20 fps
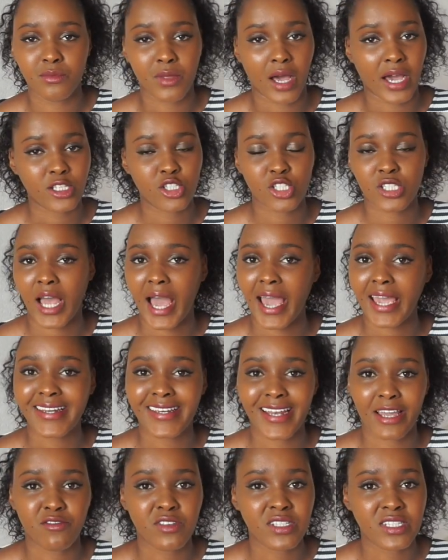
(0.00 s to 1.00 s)

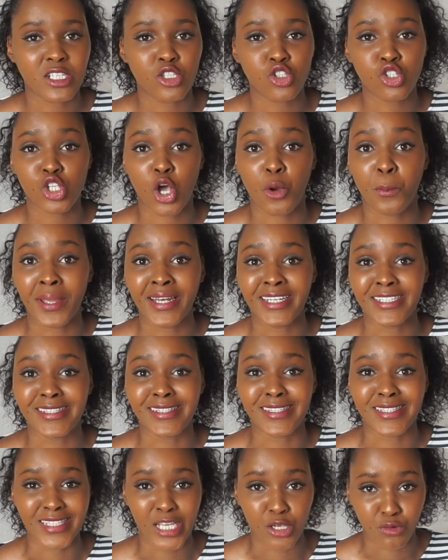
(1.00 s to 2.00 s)
I'd never seen so many
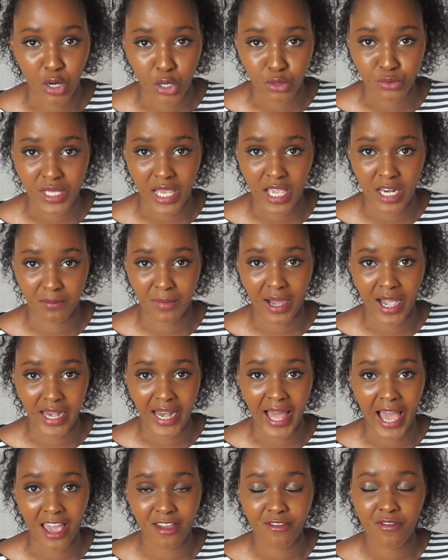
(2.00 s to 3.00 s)
zeros in my
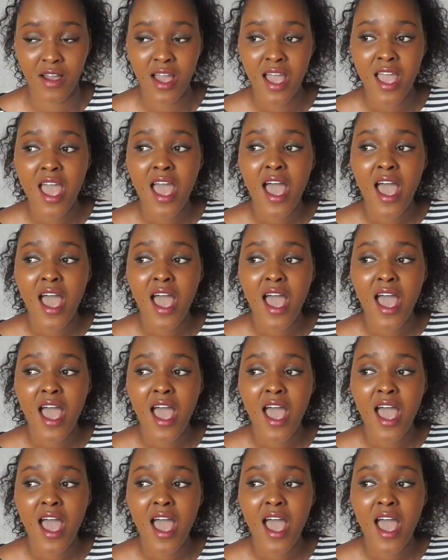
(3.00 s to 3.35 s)
life,